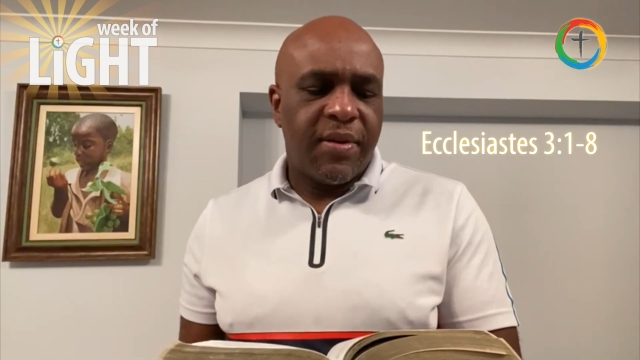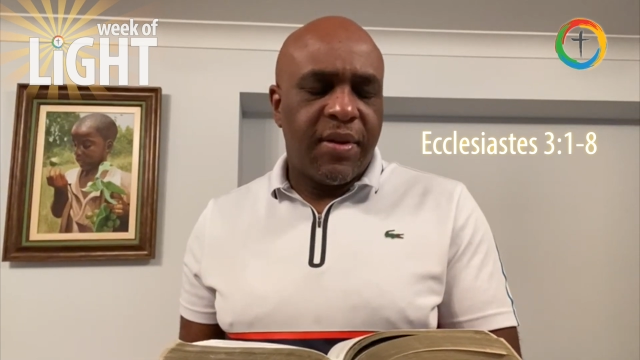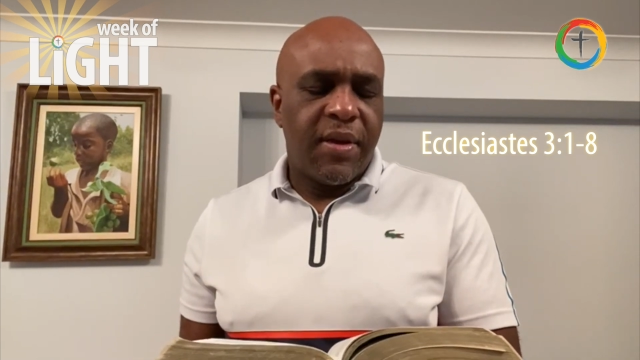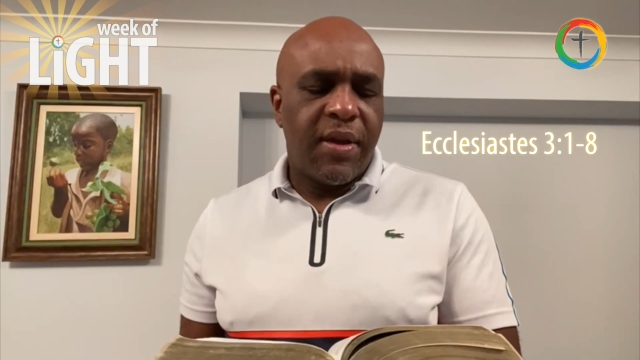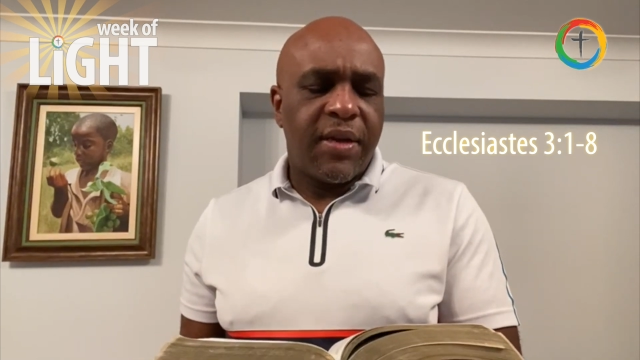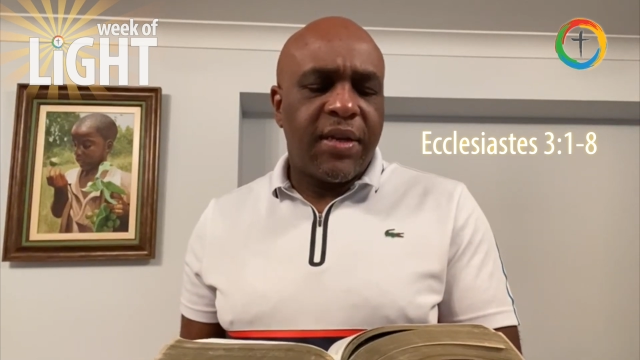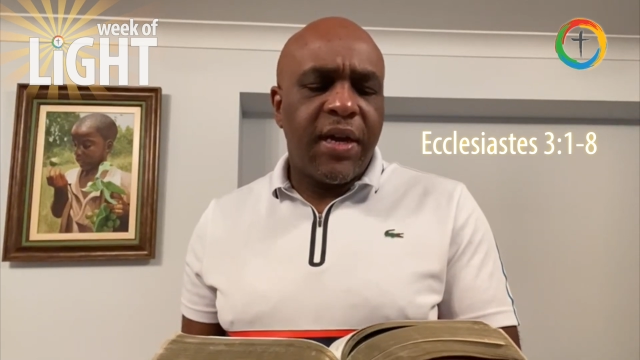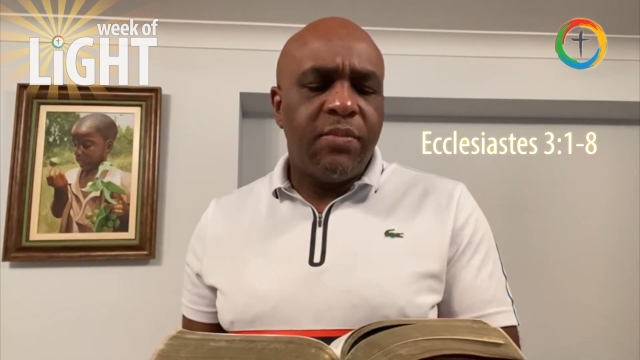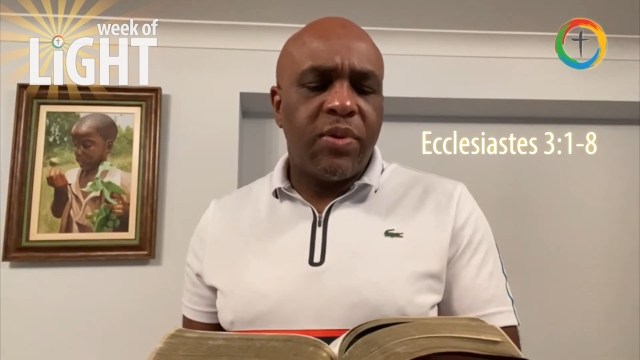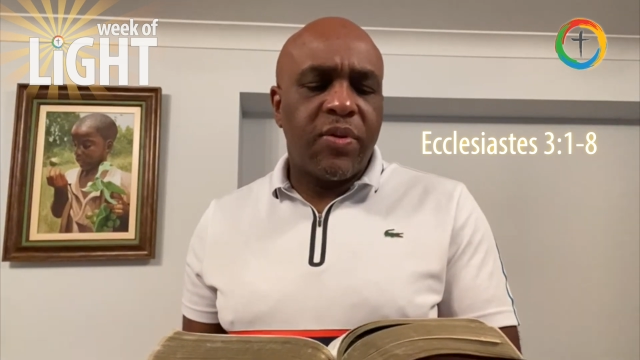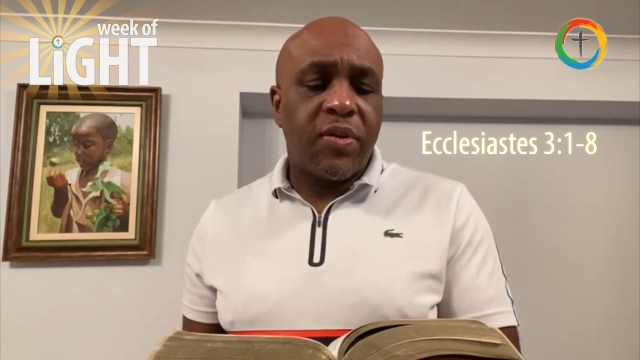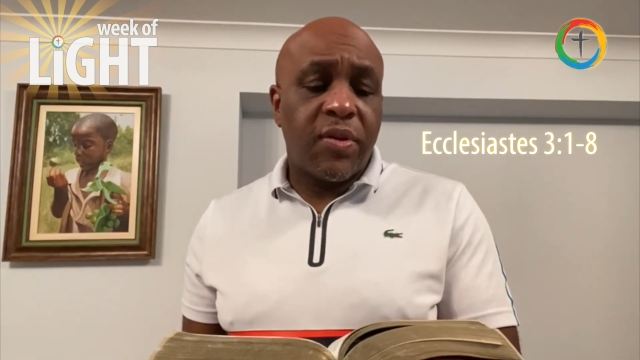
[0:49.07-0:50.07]
A time
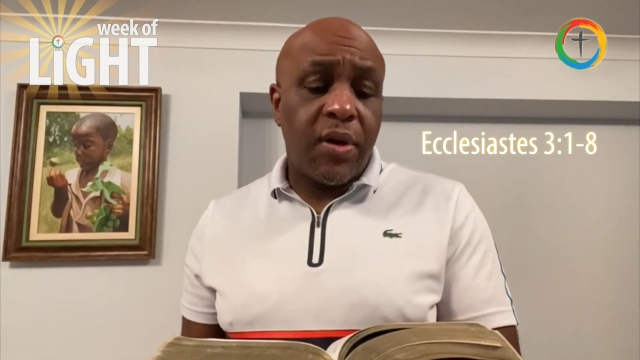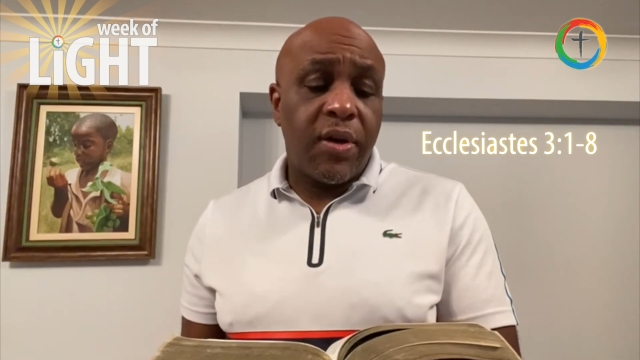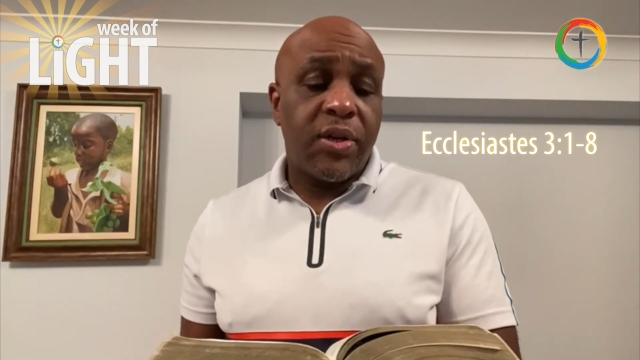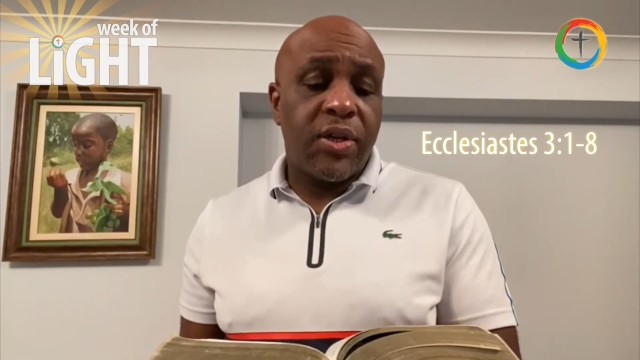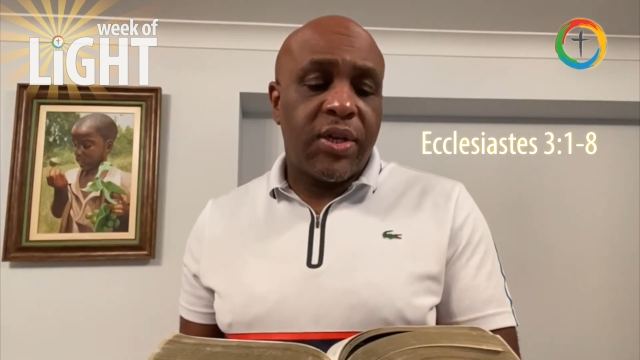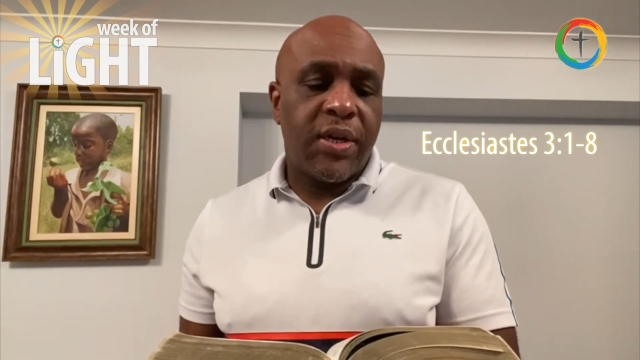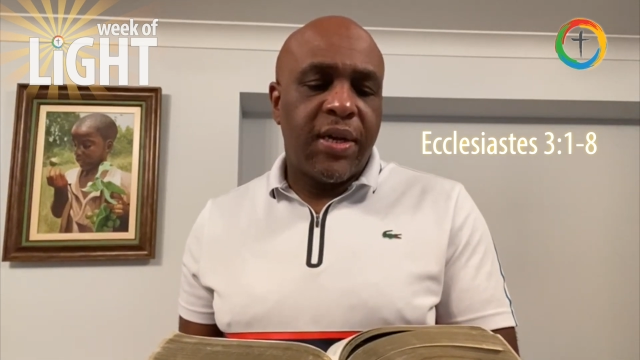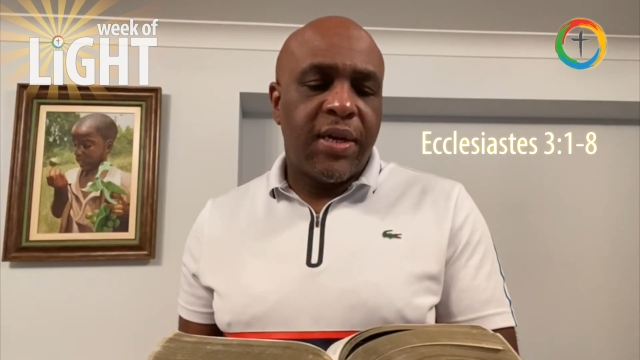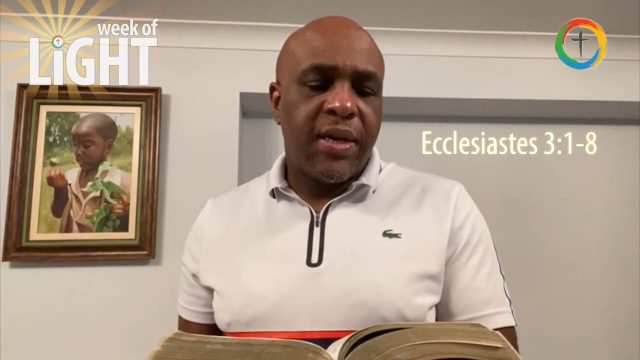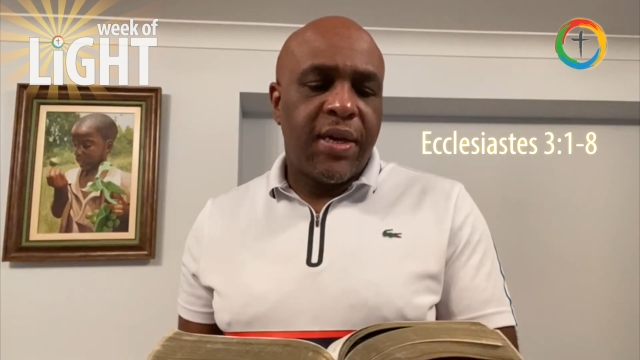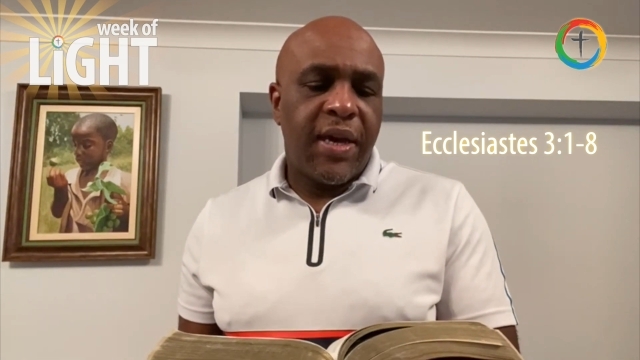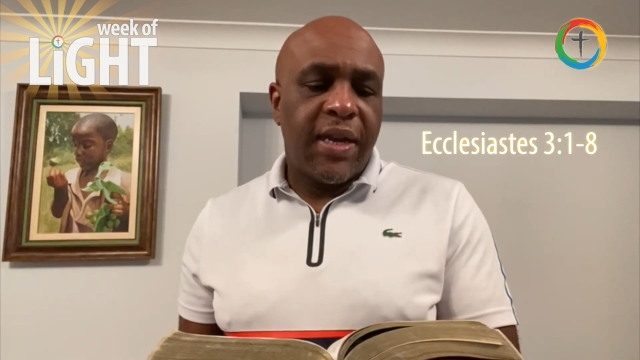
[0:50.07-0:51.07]
to search,
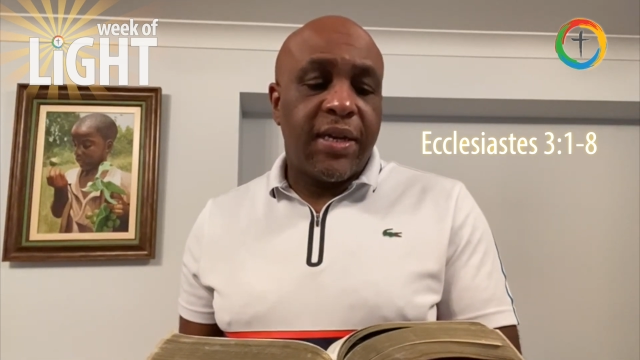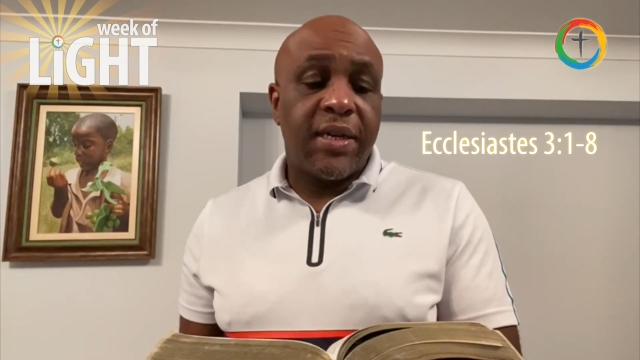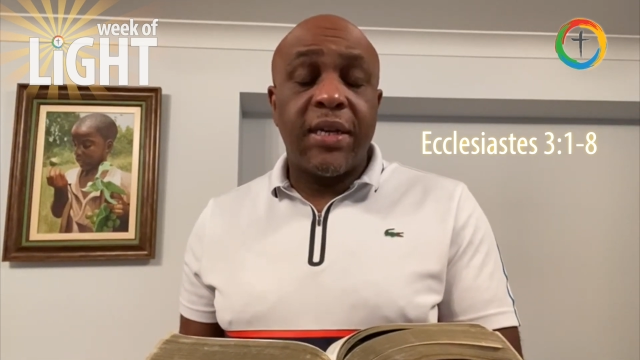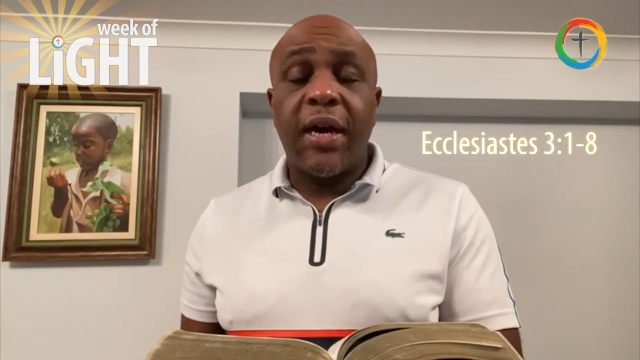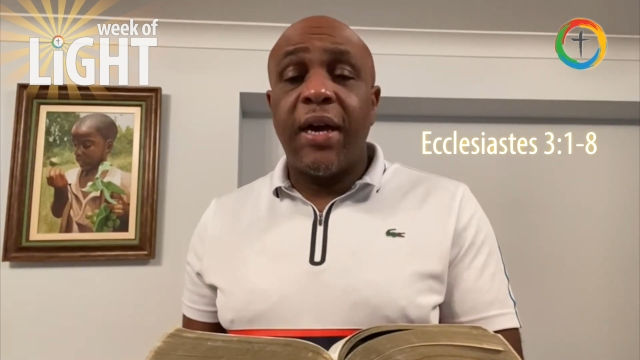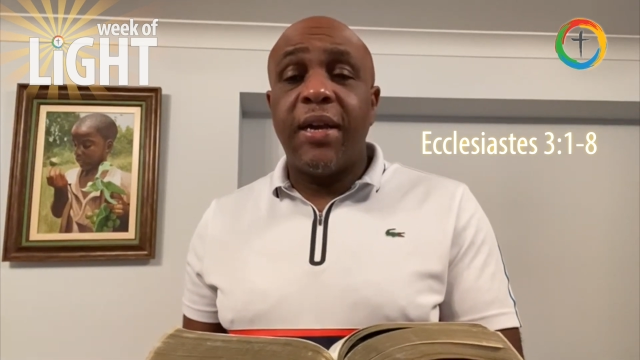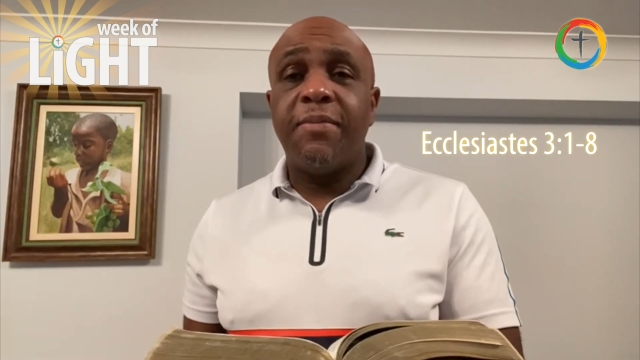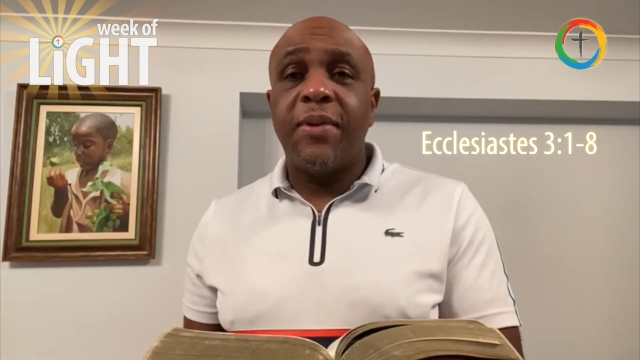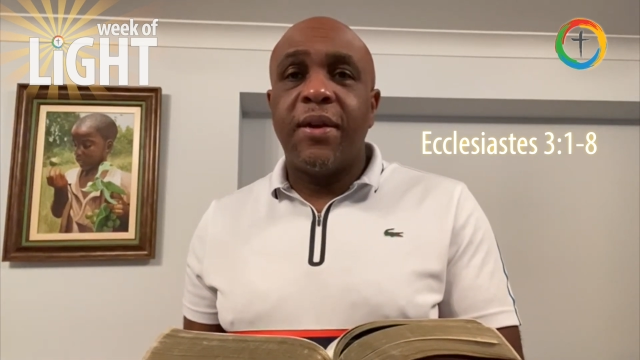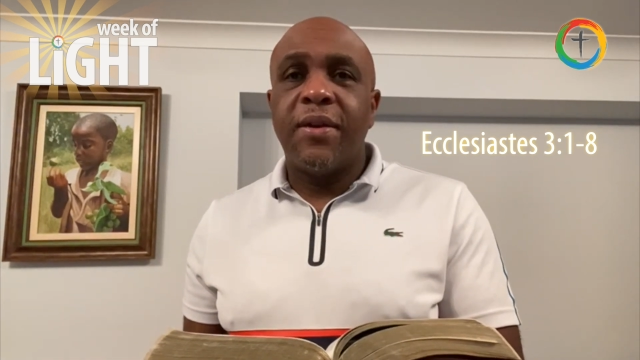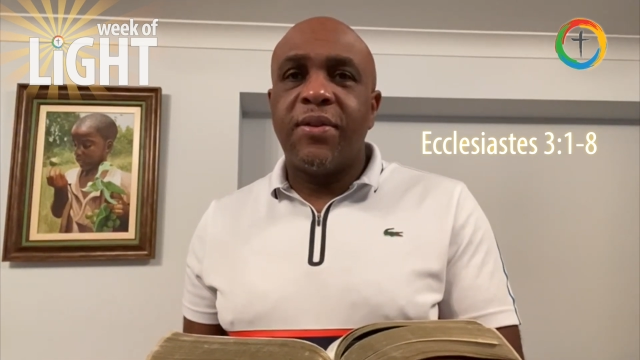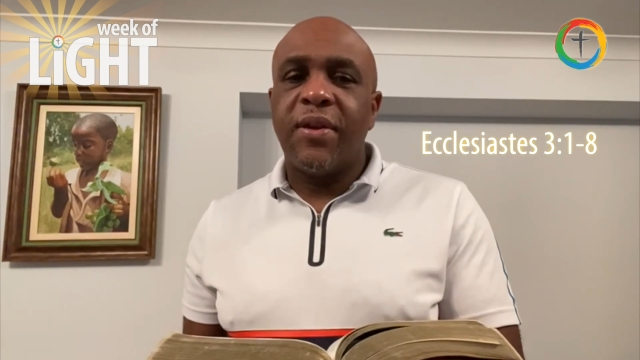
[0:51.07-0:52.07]
and a time
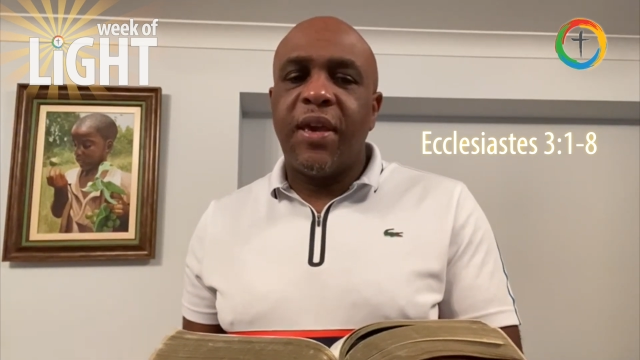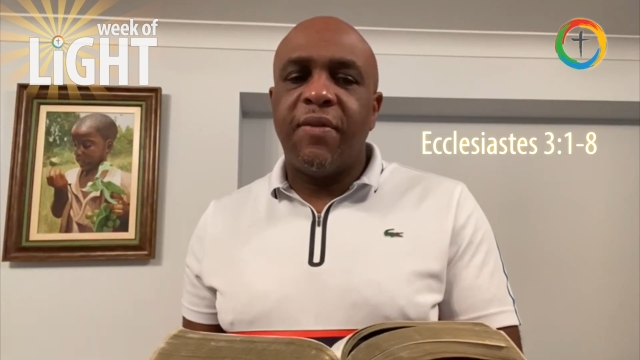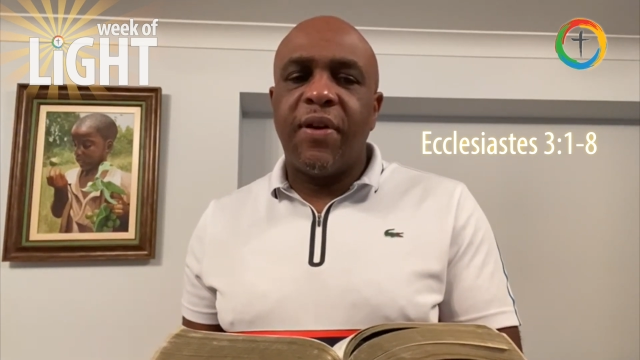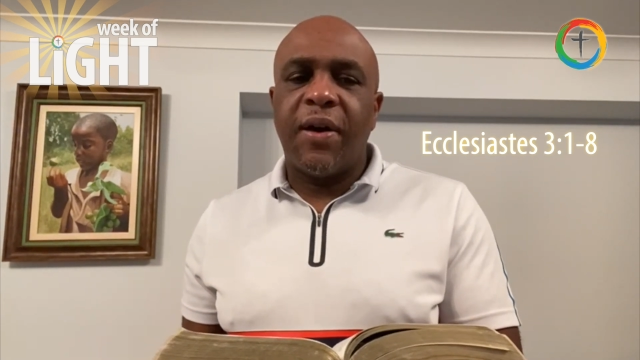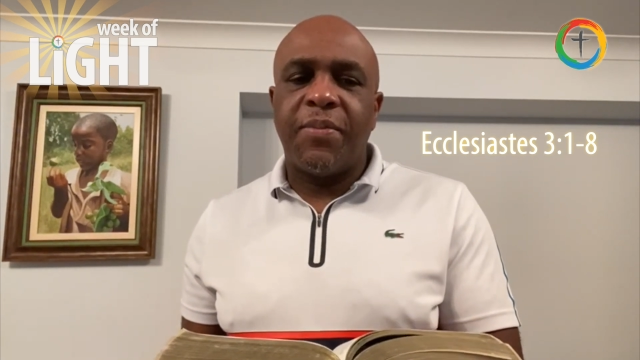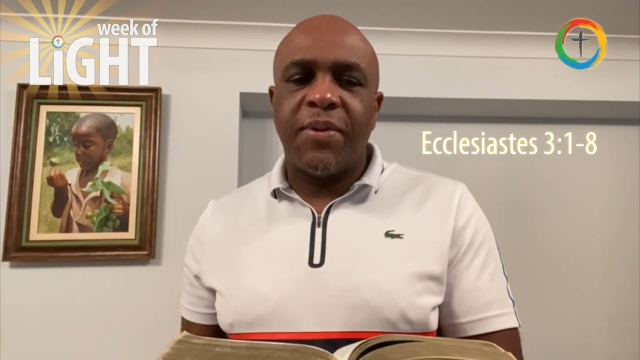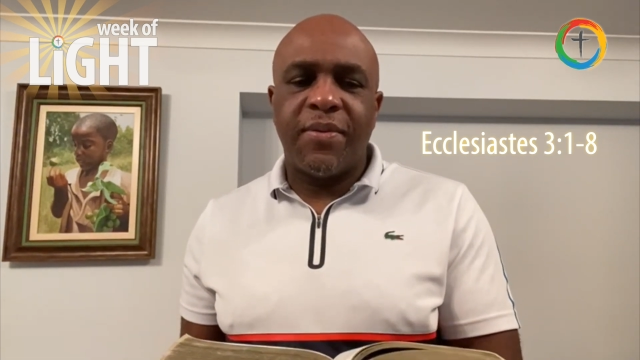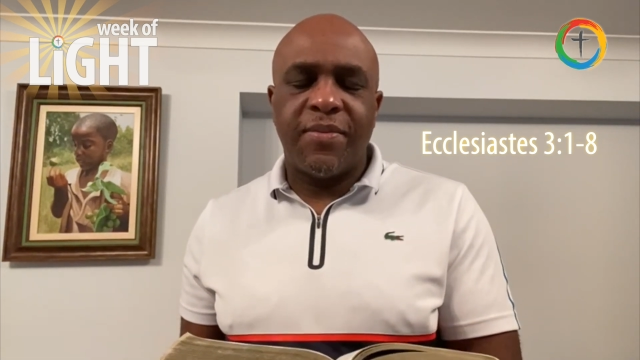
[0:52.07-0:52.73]
to give up.